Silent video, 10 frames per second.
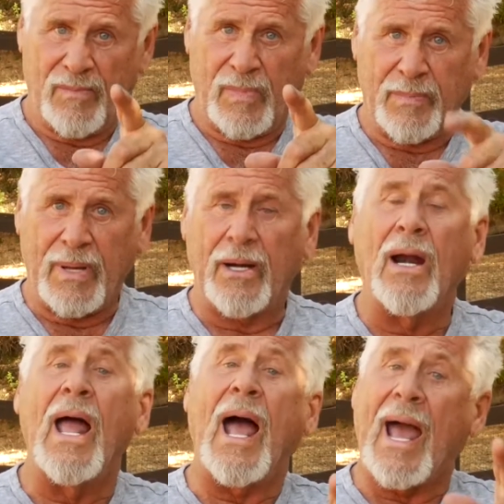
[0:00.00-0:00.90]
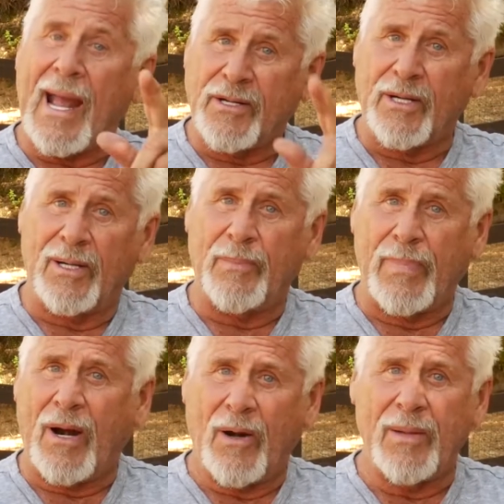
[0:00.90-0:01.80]
but better, actor
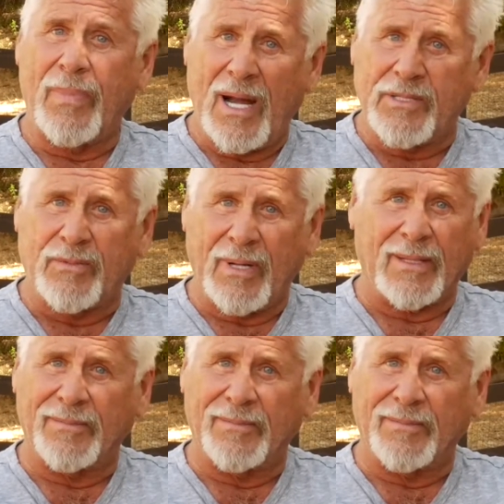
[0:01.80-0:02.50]
Barry Bostwick.